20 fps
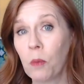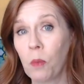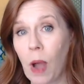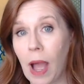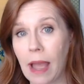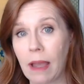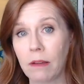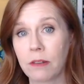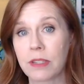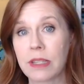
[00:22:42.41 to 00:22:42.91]

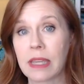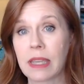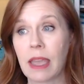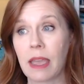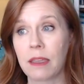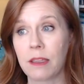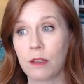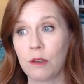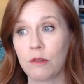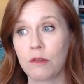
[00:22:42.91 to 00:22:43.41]
while to
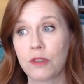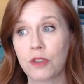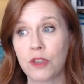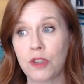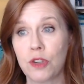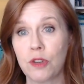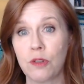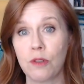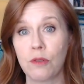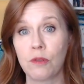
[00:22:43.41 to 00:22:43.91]
get
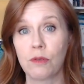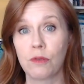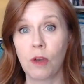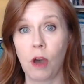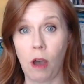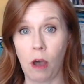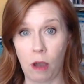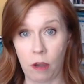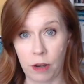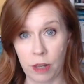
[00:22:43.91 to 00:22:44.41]
used to
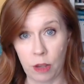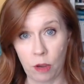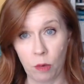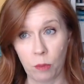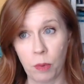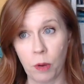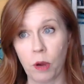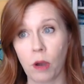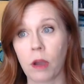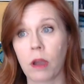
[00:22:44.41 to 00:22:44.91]
the
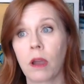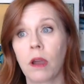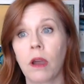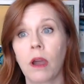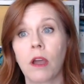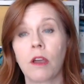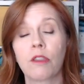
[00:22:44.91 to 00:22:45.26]
audiobook.